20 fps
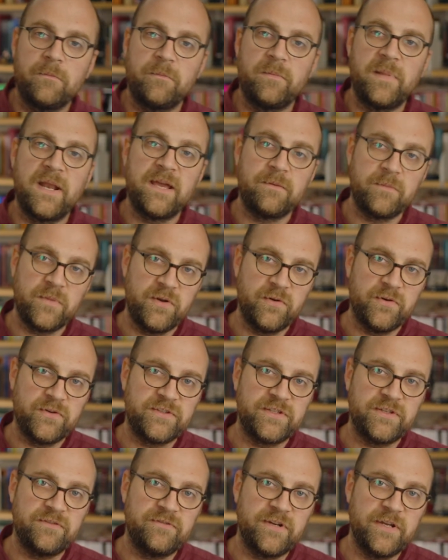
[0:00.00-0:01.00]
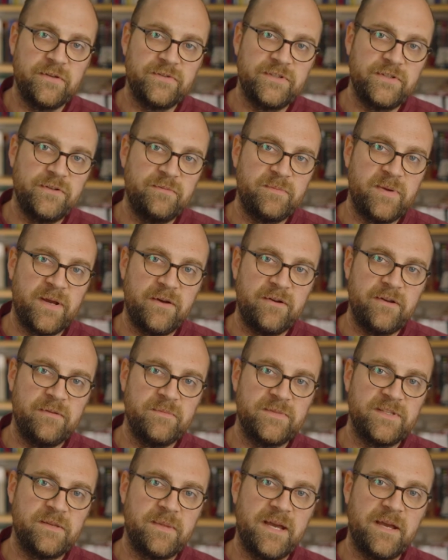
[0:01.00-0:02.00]
Blackman also wrote 2
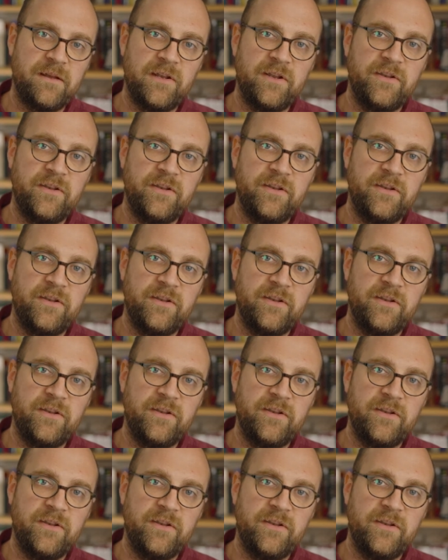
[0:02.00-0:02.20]
poems about